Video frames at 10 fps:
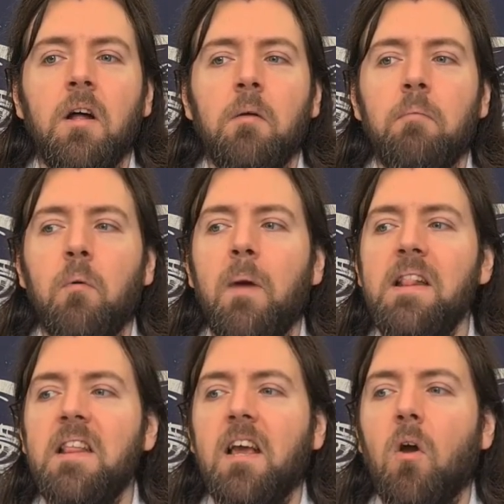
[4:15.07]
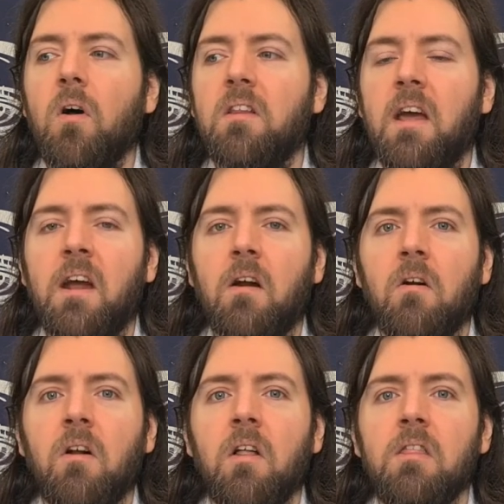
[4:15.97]
But when they got there
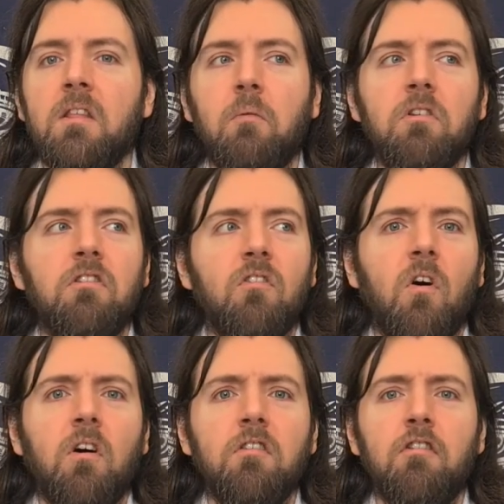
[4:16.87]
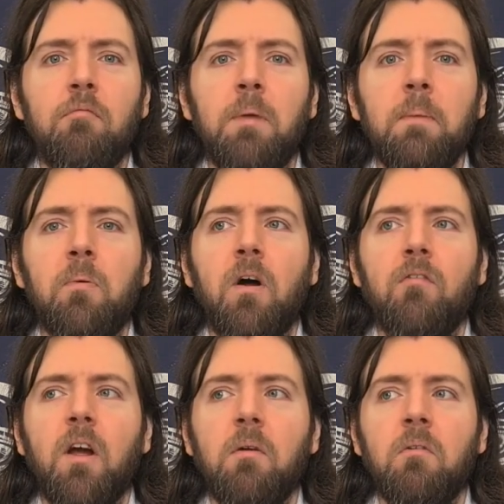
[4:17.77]
was lots of people
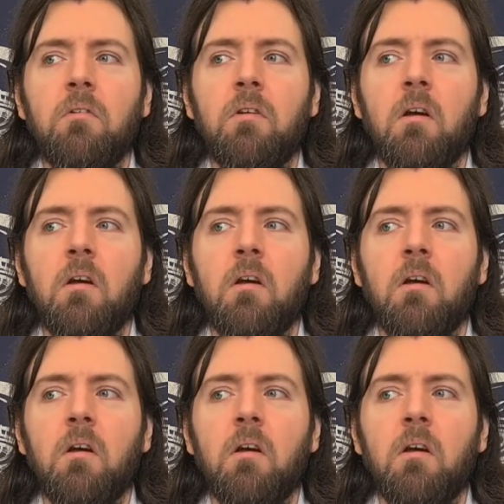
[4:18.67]
around.